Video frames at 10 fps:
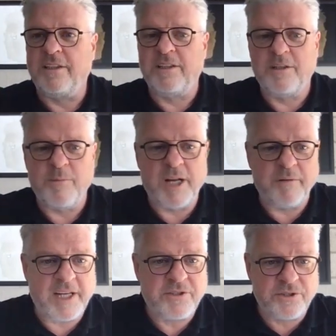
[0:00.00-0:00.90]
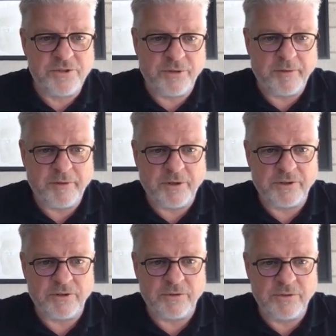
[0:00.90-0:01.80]
The manufacturers you
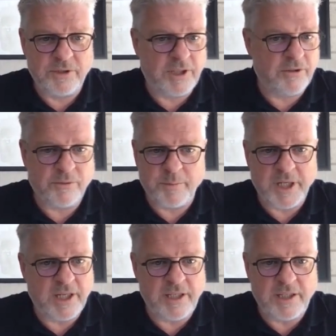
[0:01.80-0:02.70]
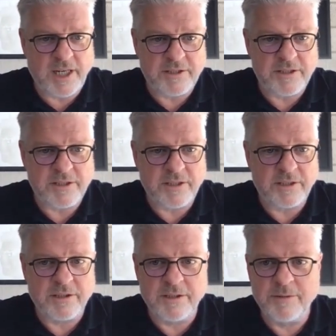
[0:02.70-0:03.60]
refer to, they don't pay any taxes here.